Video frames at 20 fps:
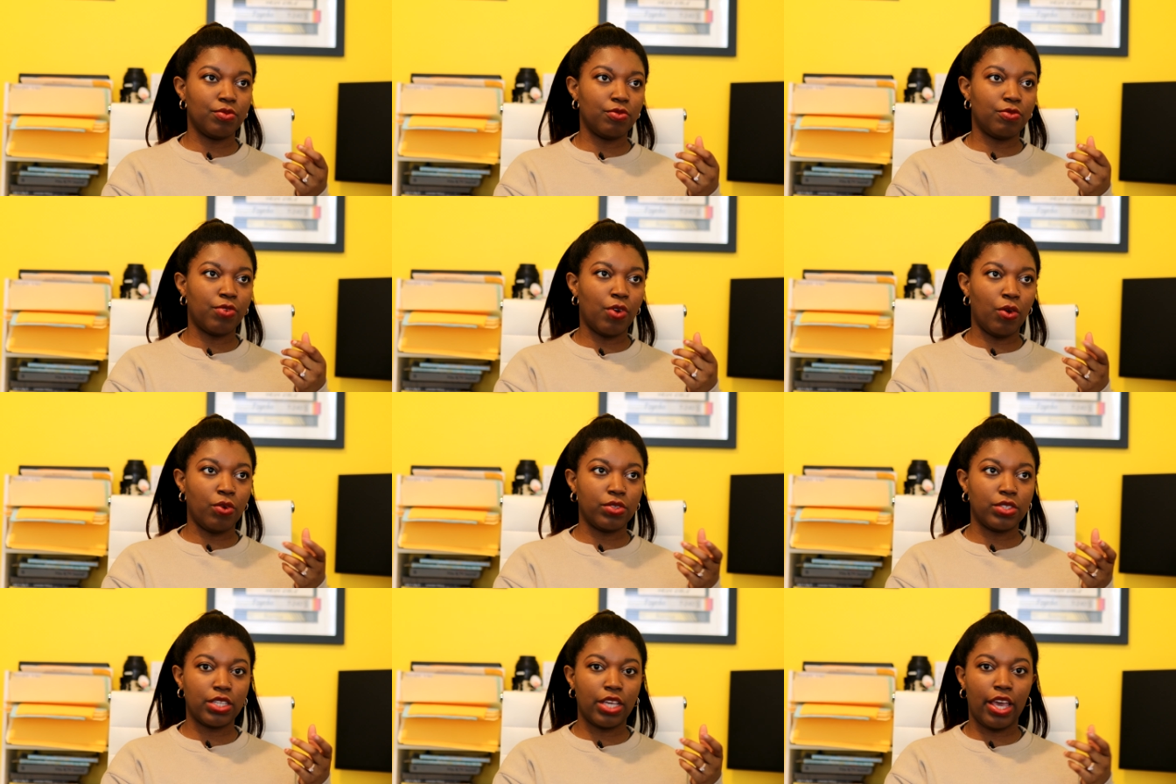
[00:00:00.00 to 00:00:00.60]

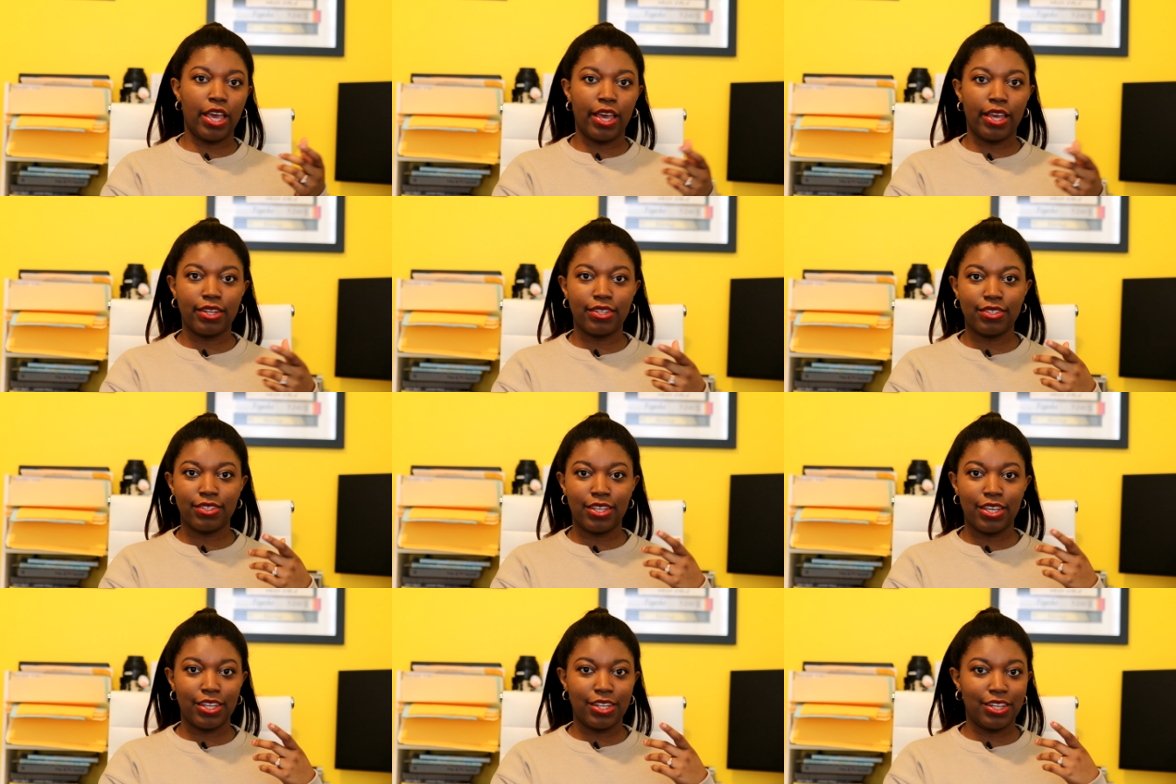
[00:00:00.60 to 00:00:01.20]
folks can't
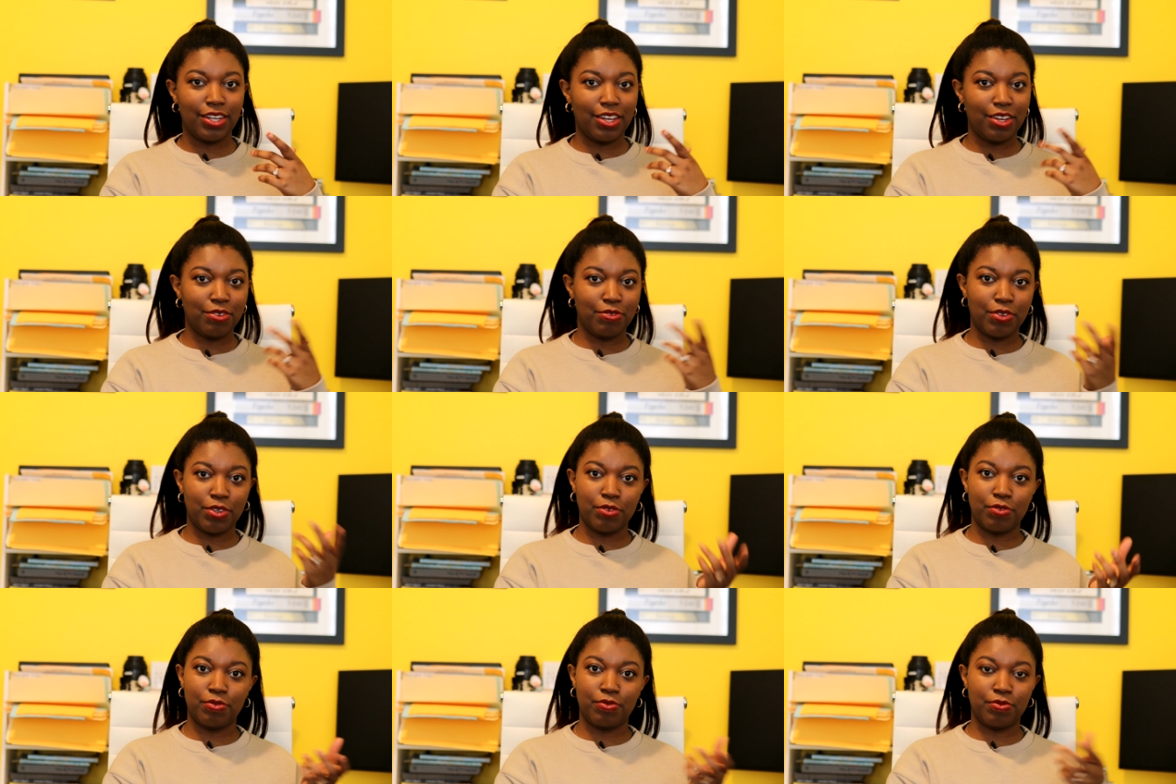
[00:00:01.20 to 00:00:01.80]
get
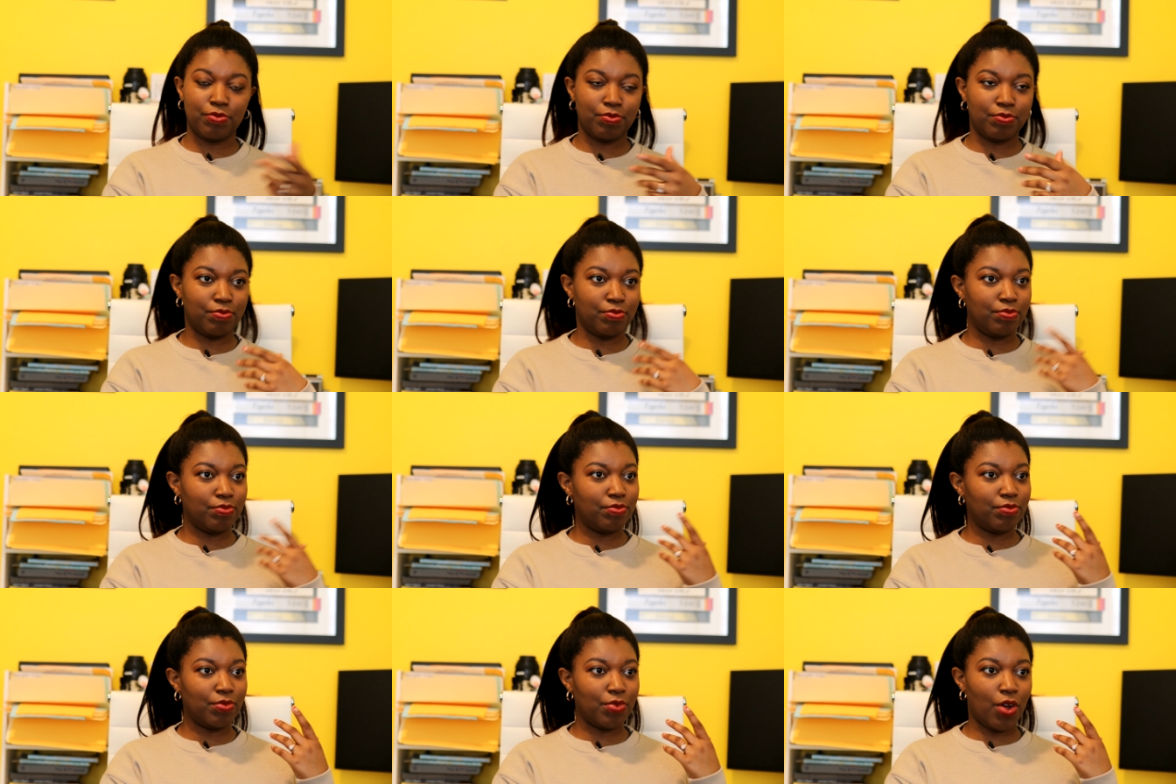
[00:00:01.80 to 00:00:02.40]
enough of
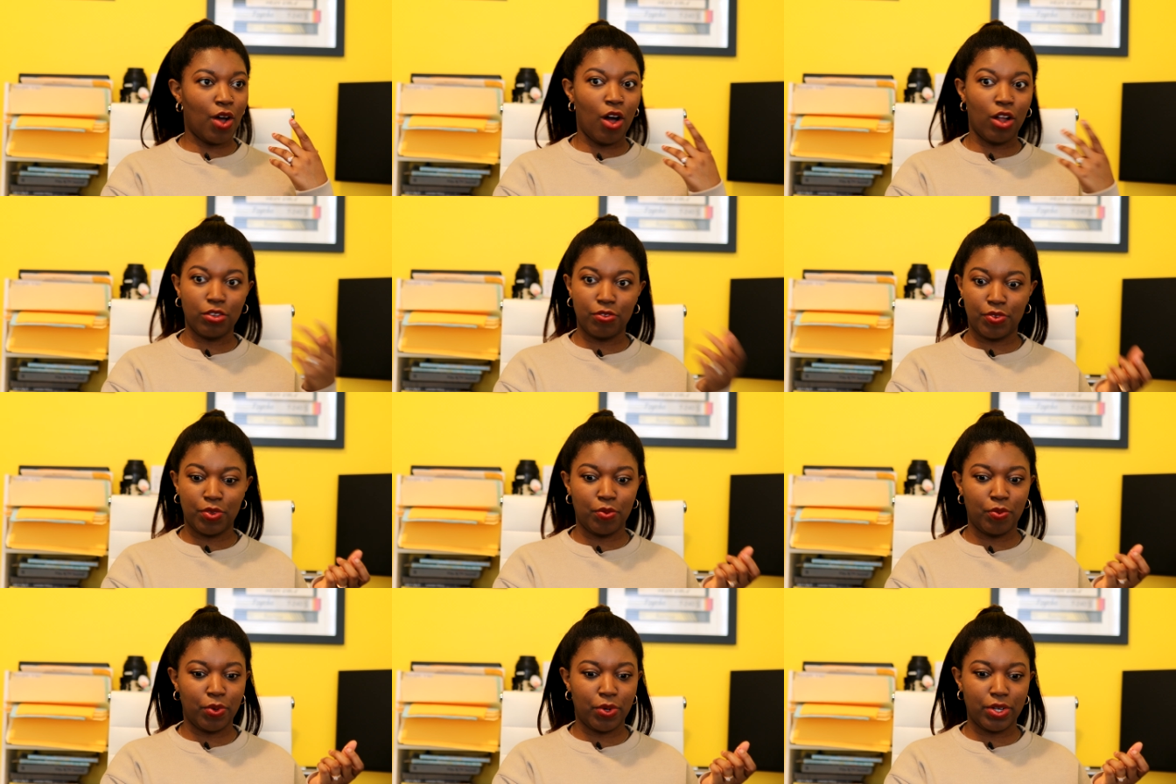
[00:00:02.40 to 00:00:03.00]
all
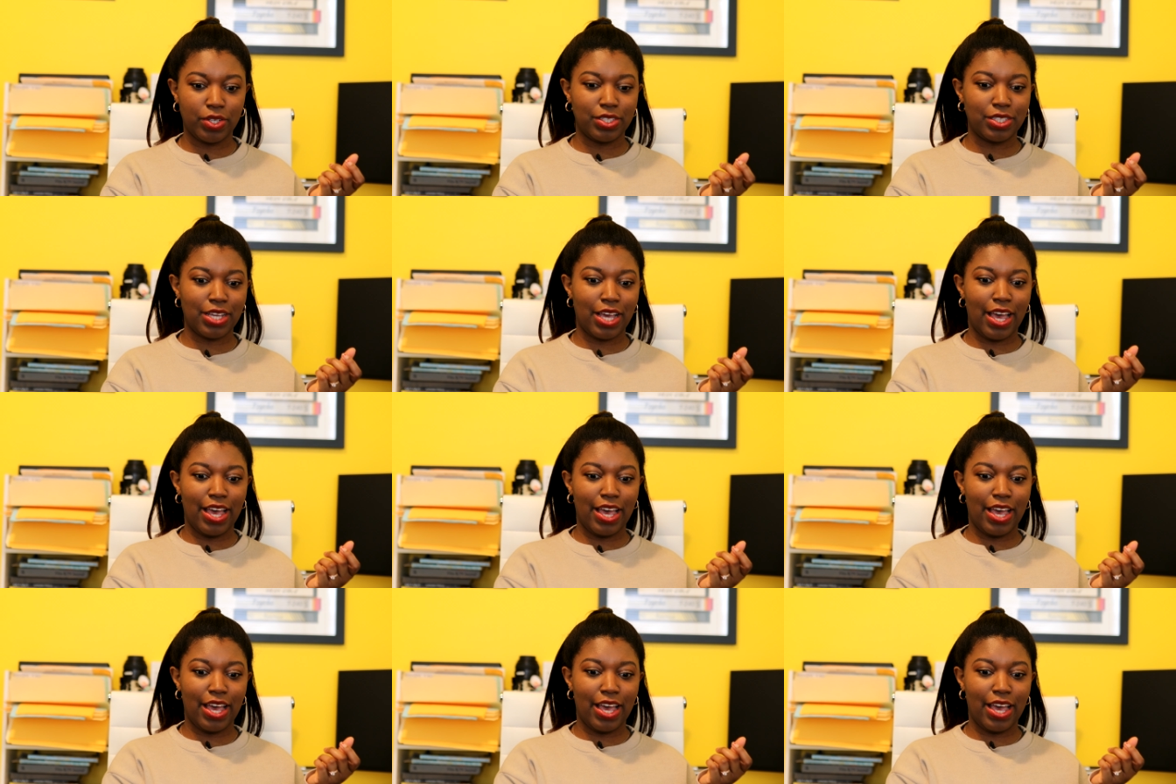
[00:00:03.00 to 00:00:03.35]
of the wars.